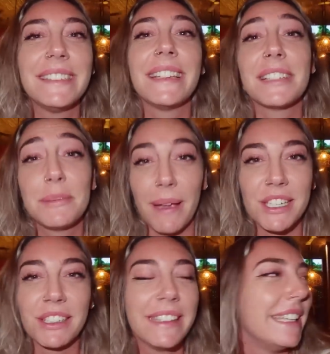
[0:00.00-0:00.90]
It's their
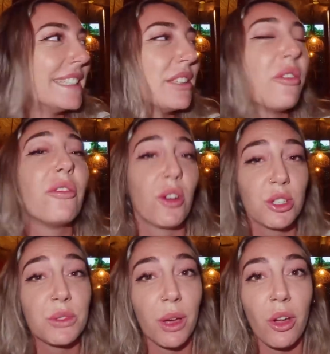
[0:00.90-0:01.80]
specialty. It's the
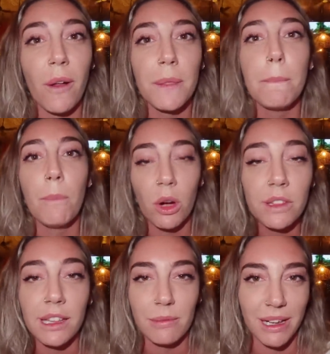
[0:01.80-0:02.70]
first one on the
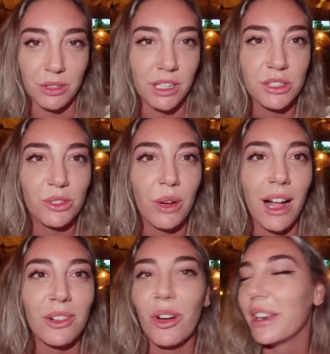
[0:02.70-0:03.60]
mocktail menu. There's no
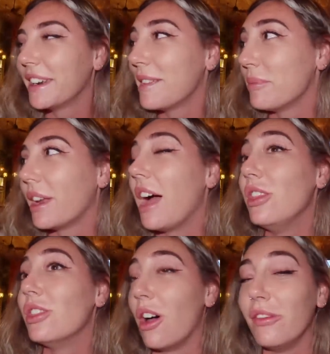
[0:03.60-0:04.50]
alcohol in it, but I
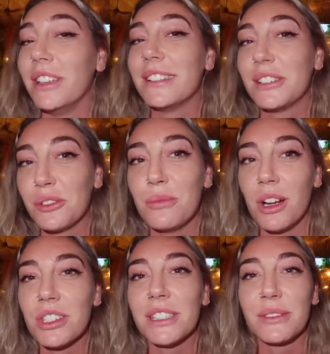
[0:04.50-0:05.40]
love it so
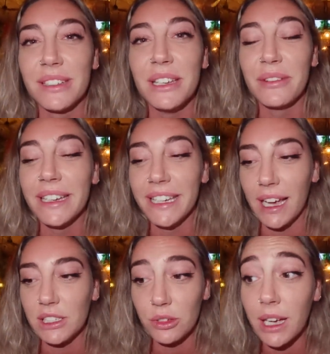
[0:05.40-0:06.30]
much. It's really, really
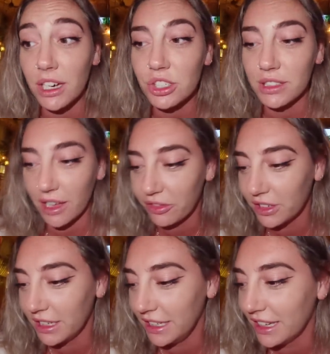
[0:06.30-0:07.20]
nice. You guys should
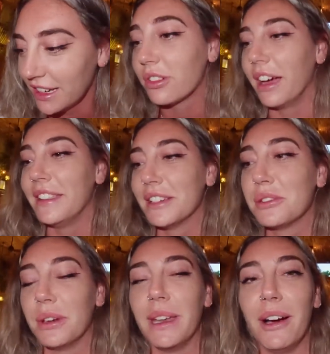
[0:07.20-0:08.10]
definitely try
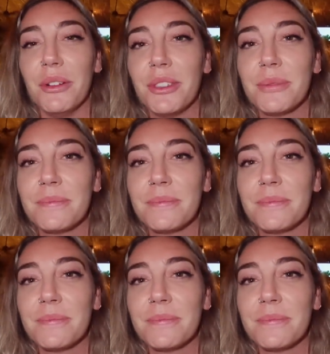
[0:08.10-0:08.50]
this one out.